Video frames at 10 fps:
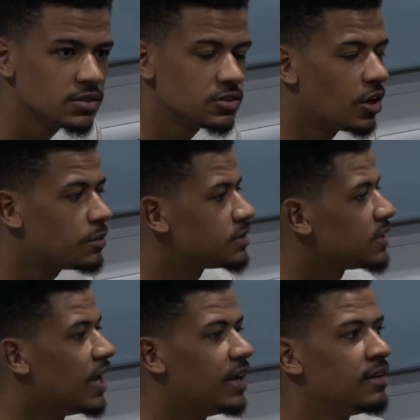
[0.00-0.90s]
tops,
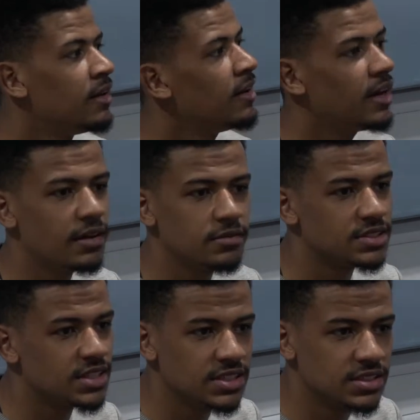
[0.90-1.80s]
and every
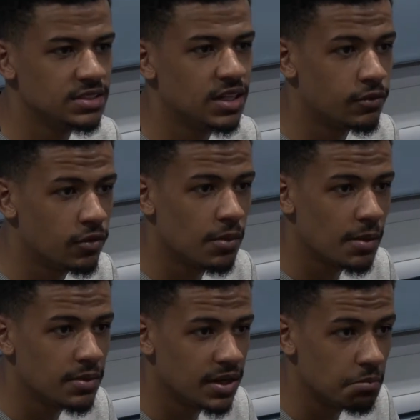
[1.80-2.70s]
season I've
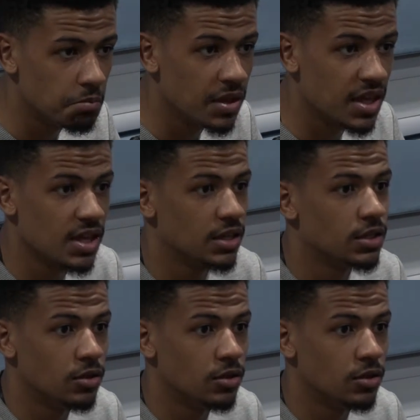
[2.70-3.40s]
remembered him being